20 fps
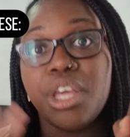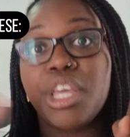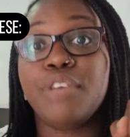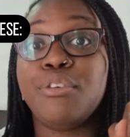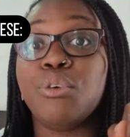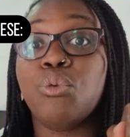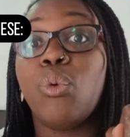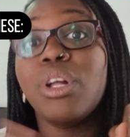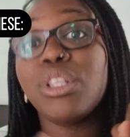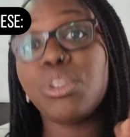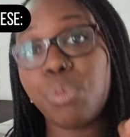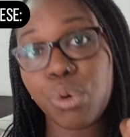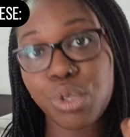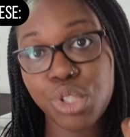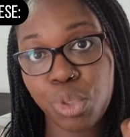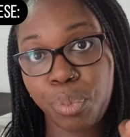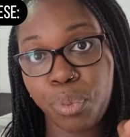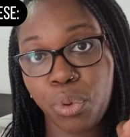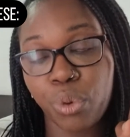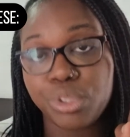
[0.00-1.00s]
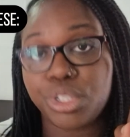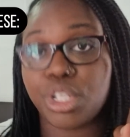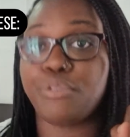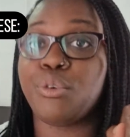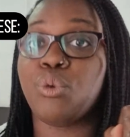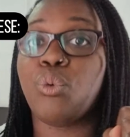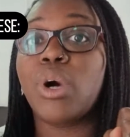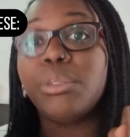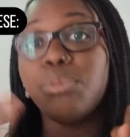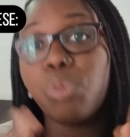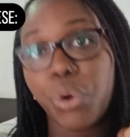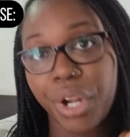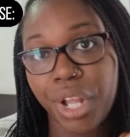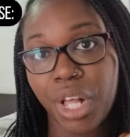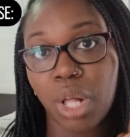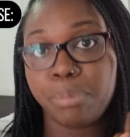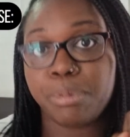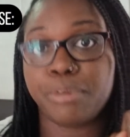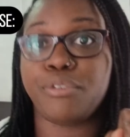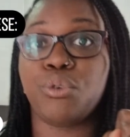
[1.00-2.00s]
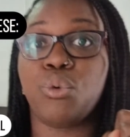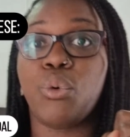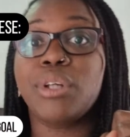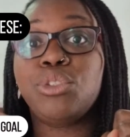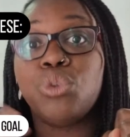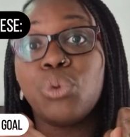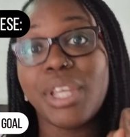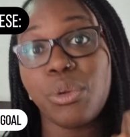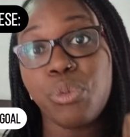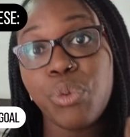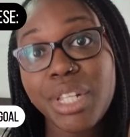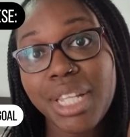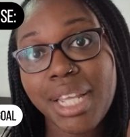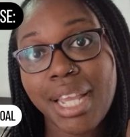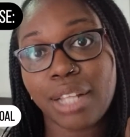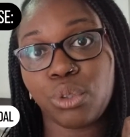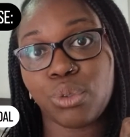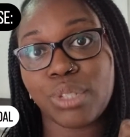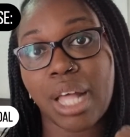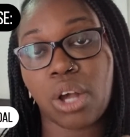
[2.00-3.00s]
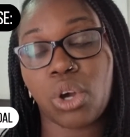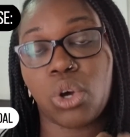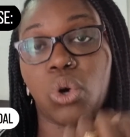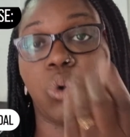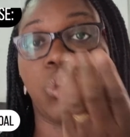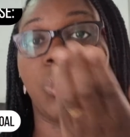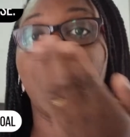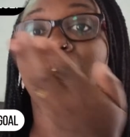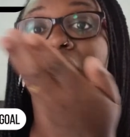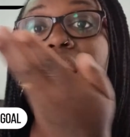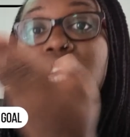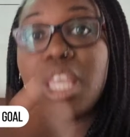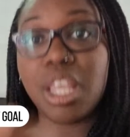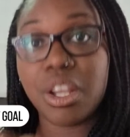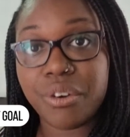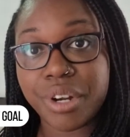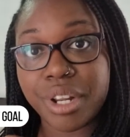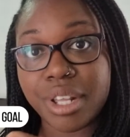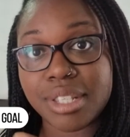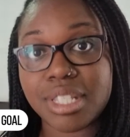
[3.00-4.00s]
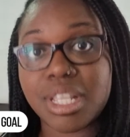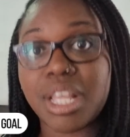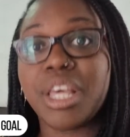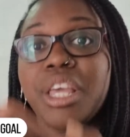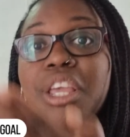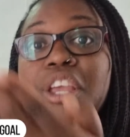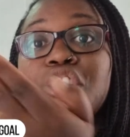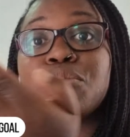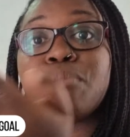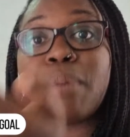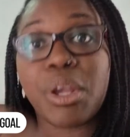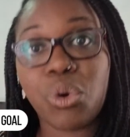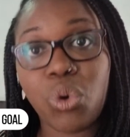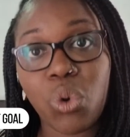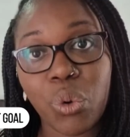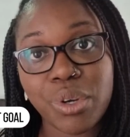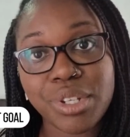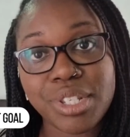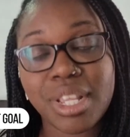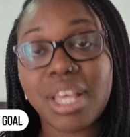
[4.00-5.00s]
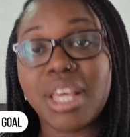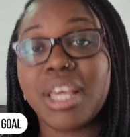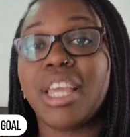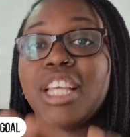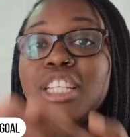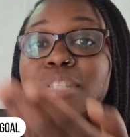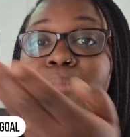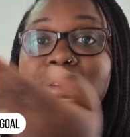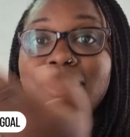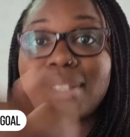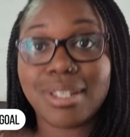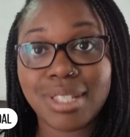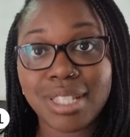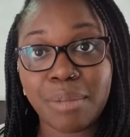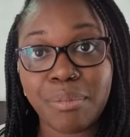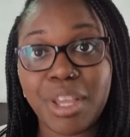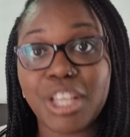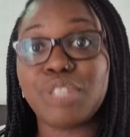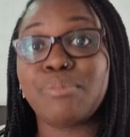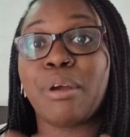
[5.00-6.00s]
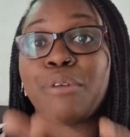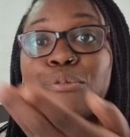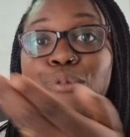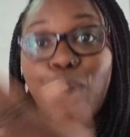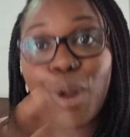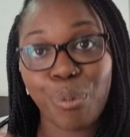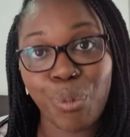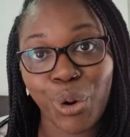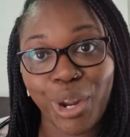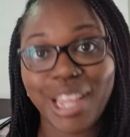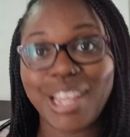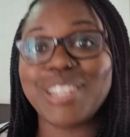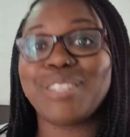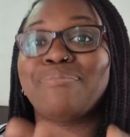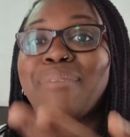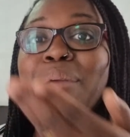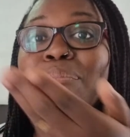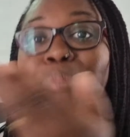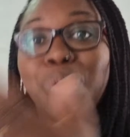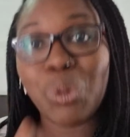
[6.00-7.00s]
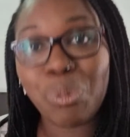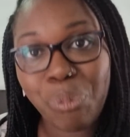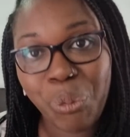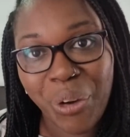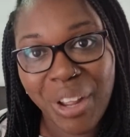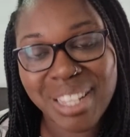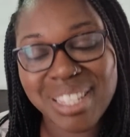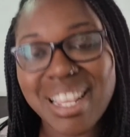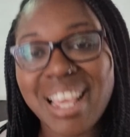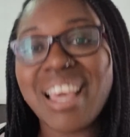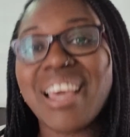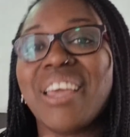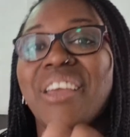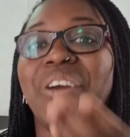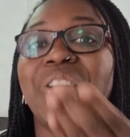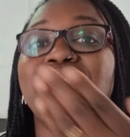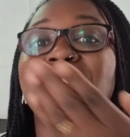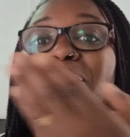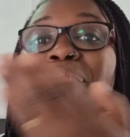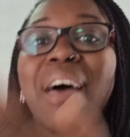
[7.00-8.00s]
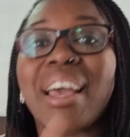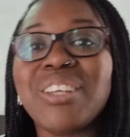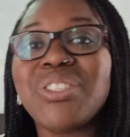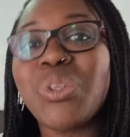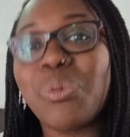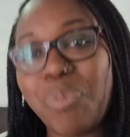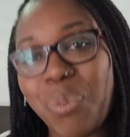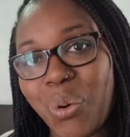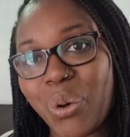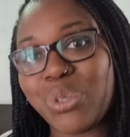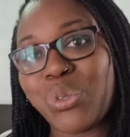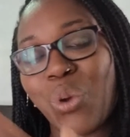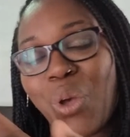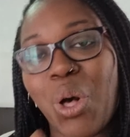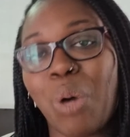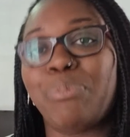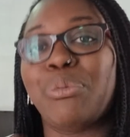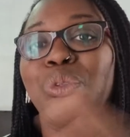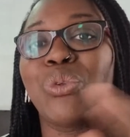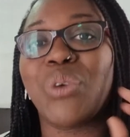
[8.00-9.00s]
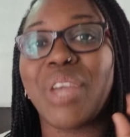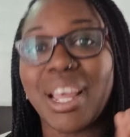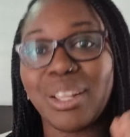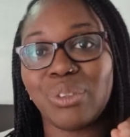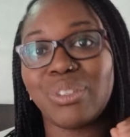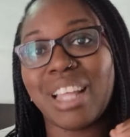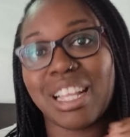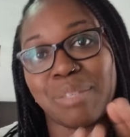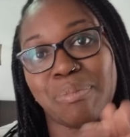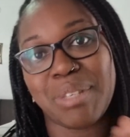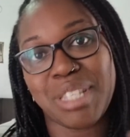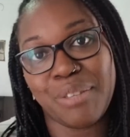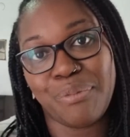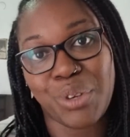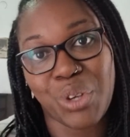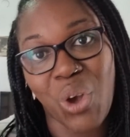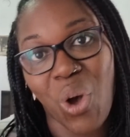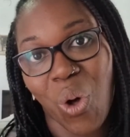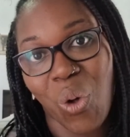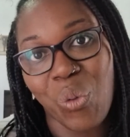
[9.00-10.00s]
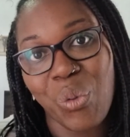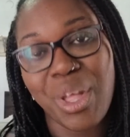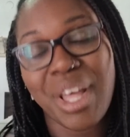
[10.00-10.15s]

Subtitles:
If you want more support, if you want more help, if you want to really get to that goal, here it is. Here's my course, here's my system, here's my framework, here's my blueprint, here's my support to help you to get to that specific goal.